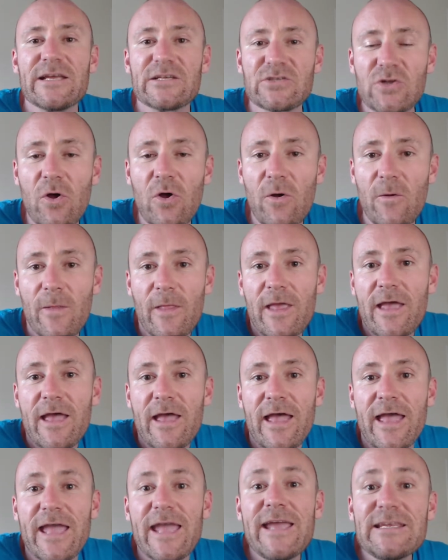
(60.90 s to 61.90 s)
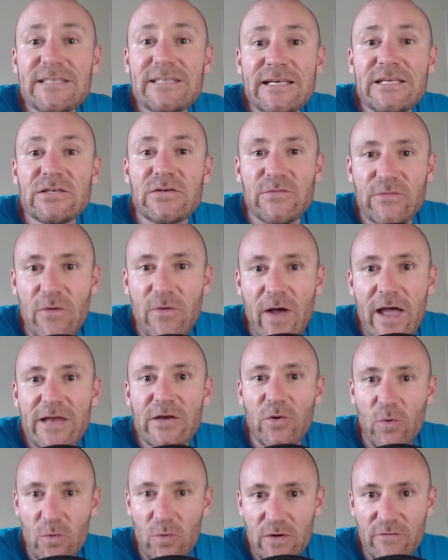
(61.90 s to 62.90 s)
not easy to
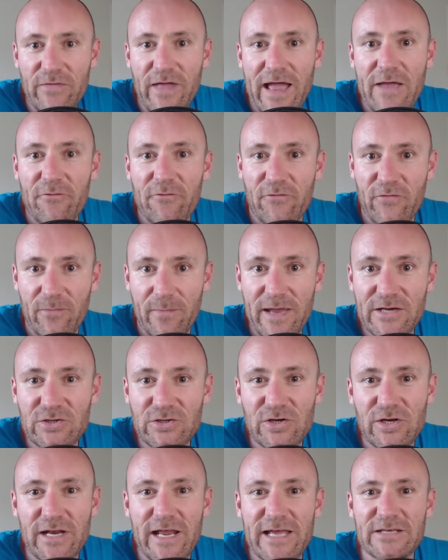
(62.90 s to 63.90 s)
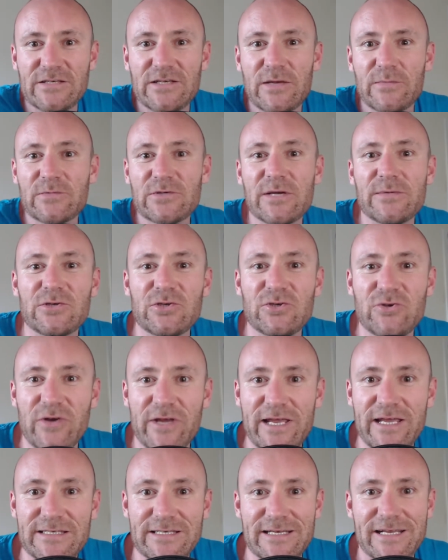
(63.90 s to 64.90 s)
find all of that information. It's sometimes
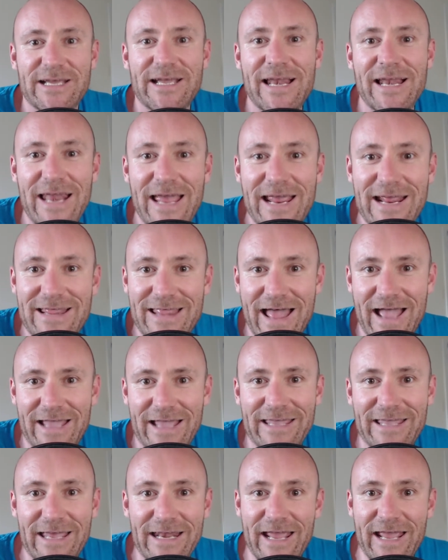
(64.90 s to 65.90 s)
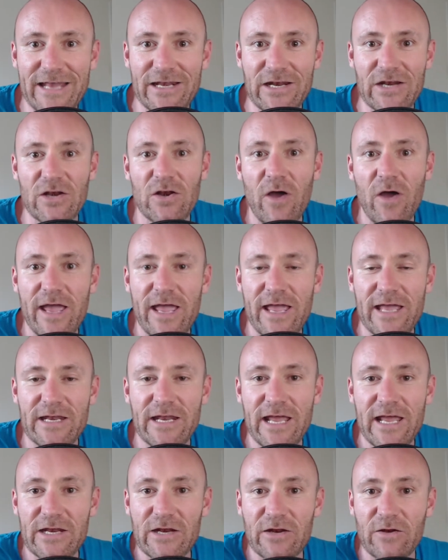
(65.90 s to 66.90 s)
tricky to collate that and get it in
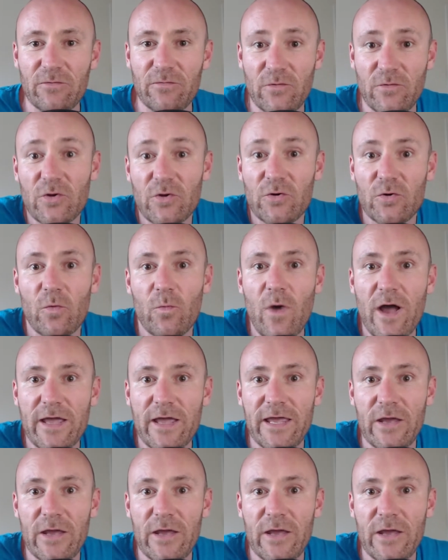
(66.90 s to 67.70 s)
a good working